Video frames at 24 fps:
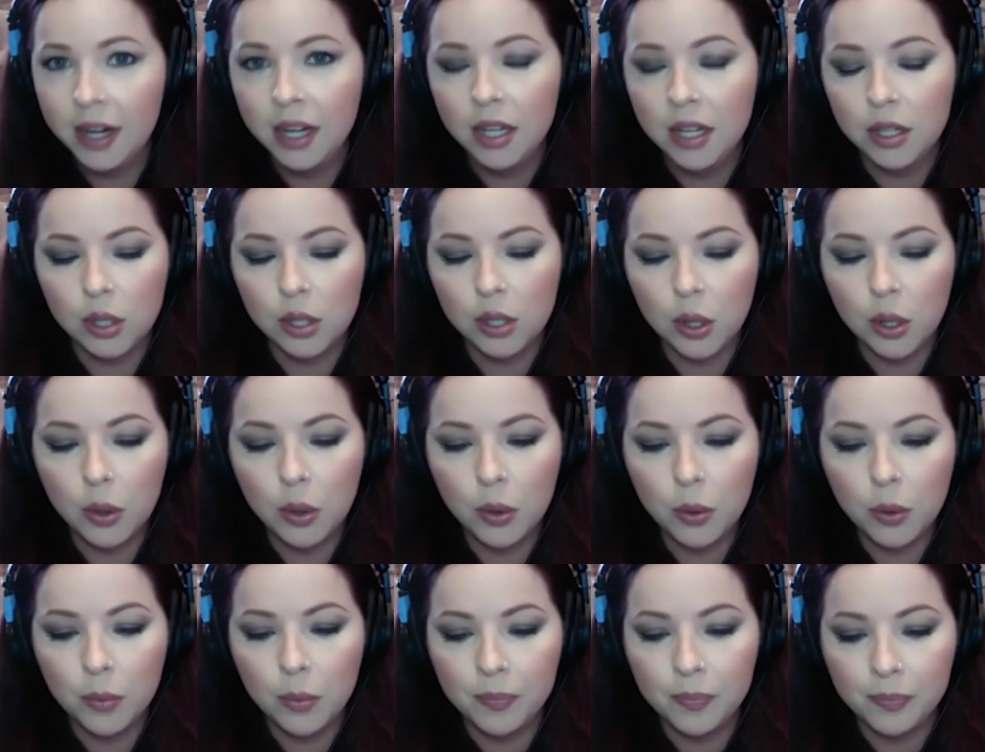
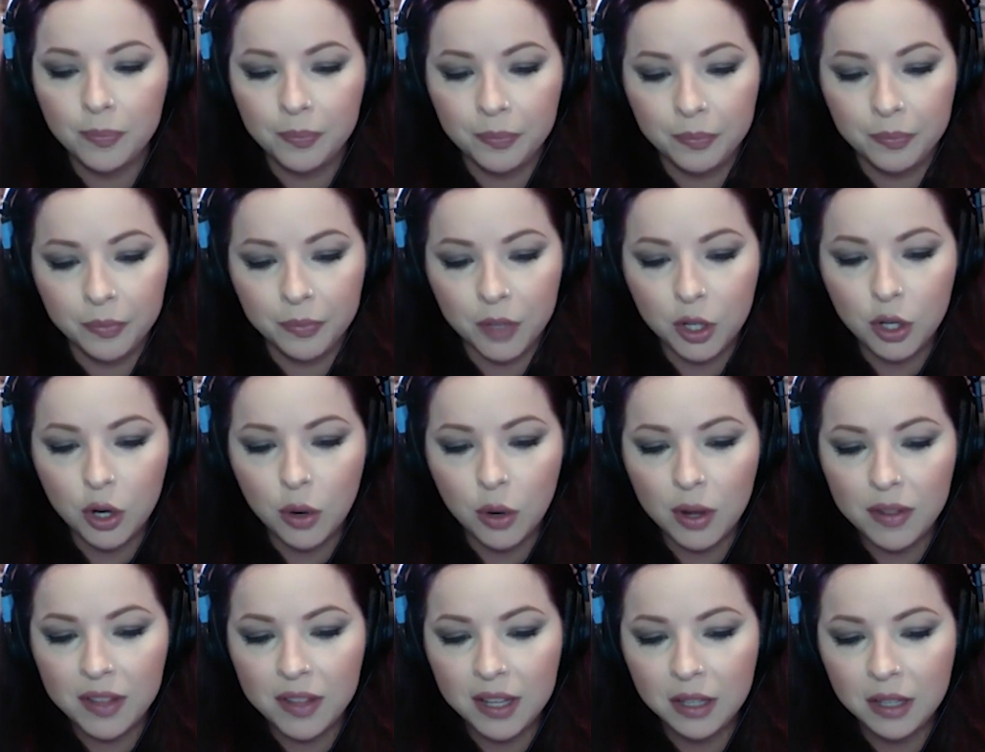So, you know,
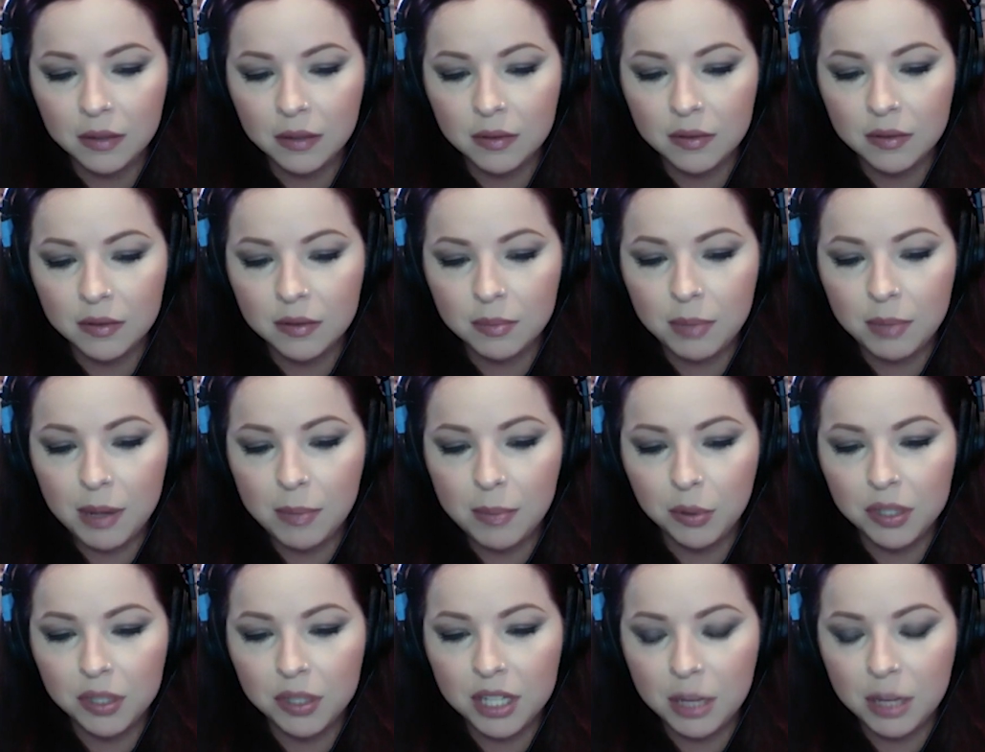I think
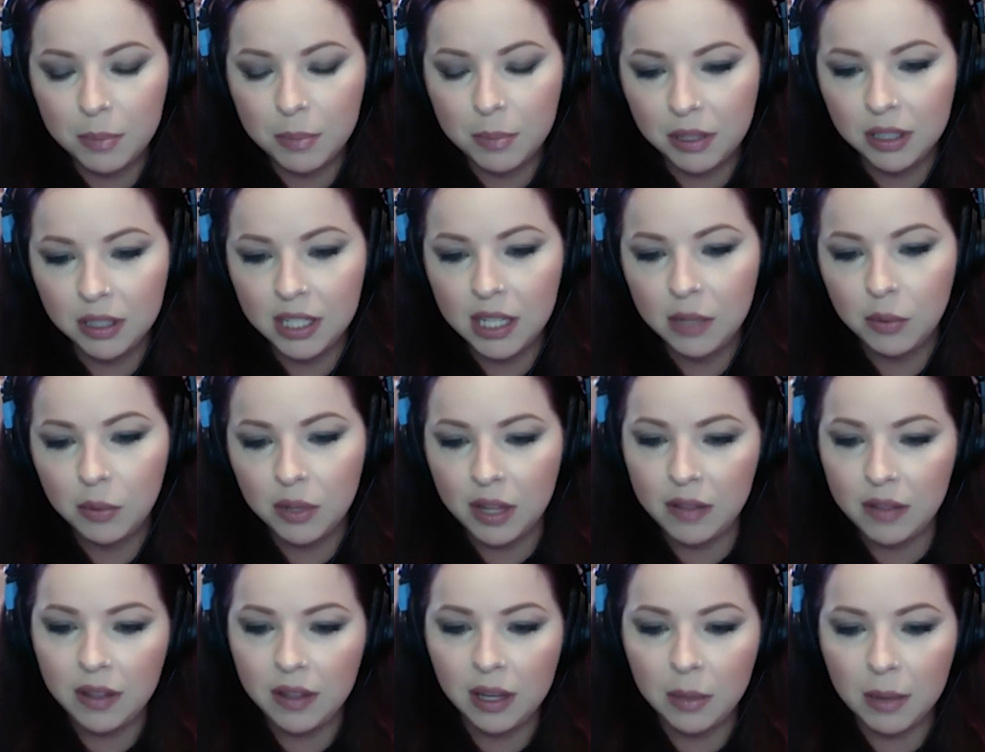people typically, when
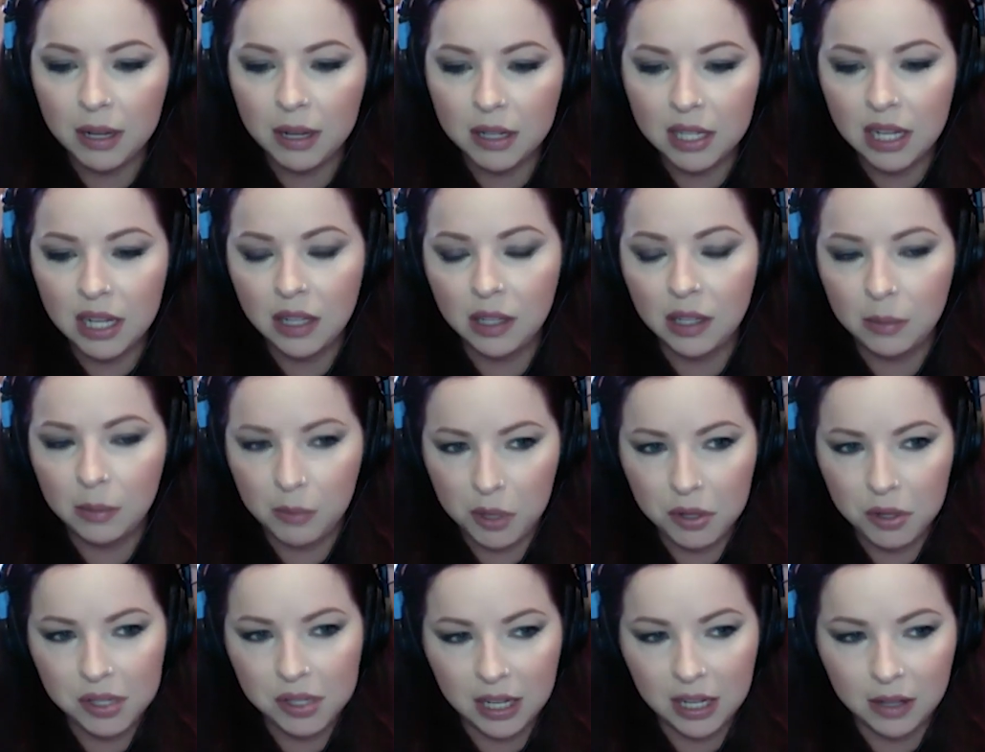they think about selling
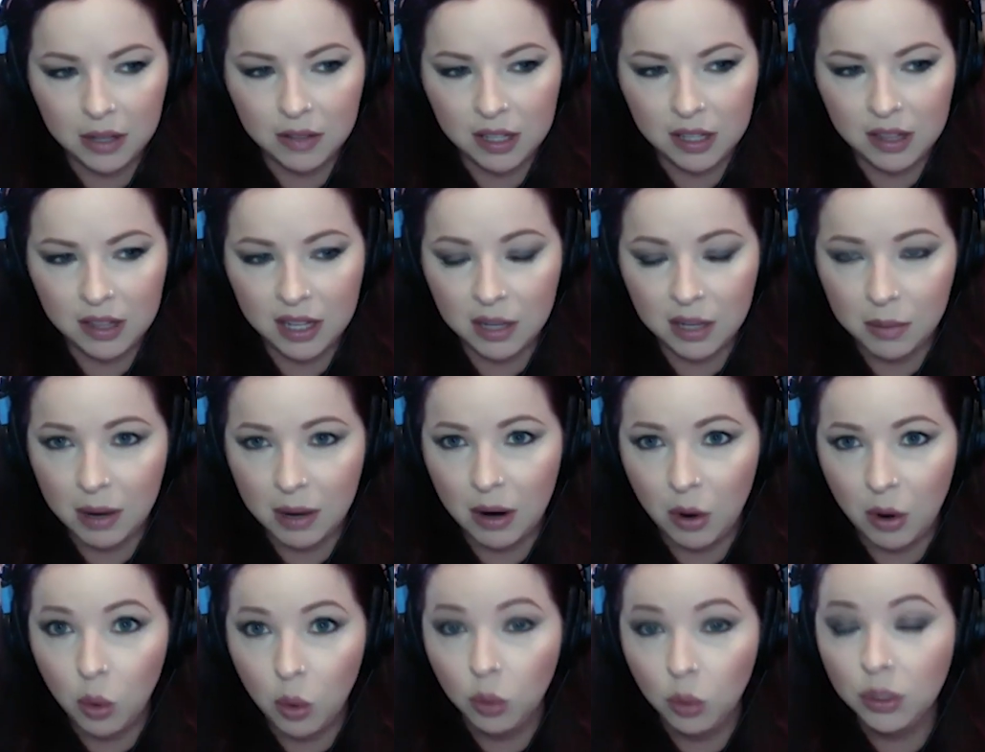music, they think
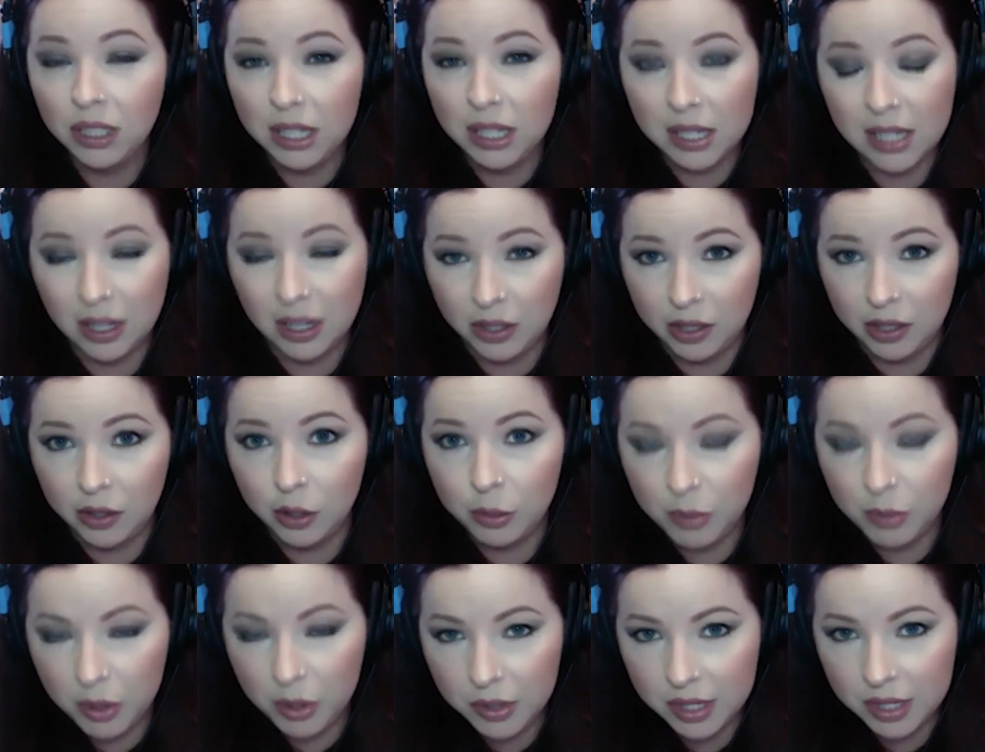about only selling
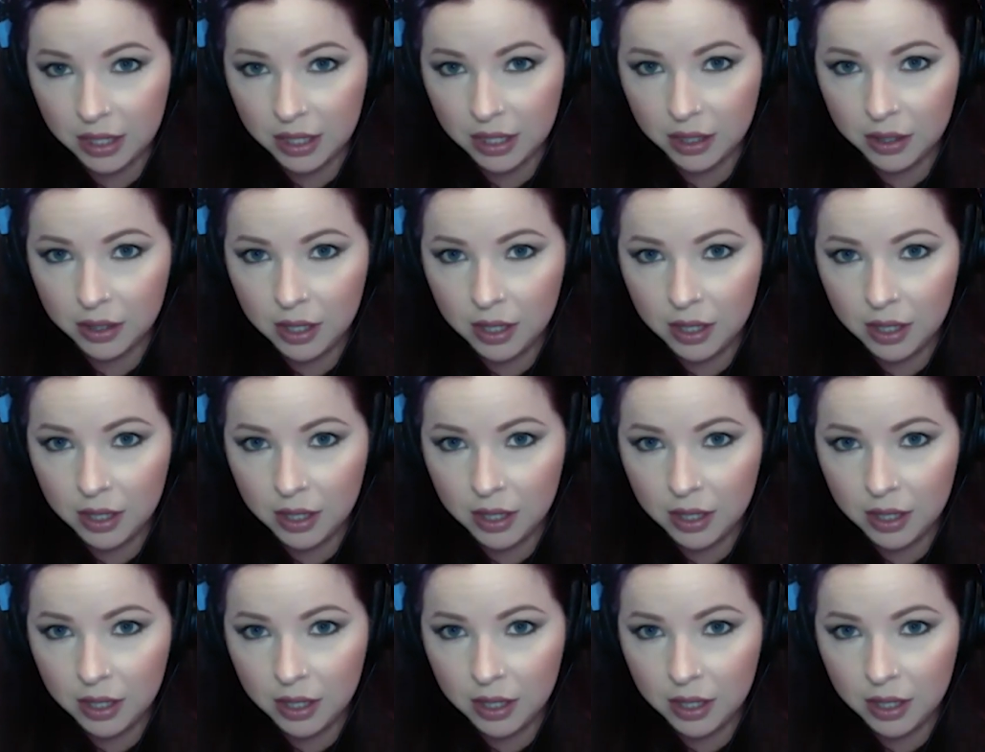their music.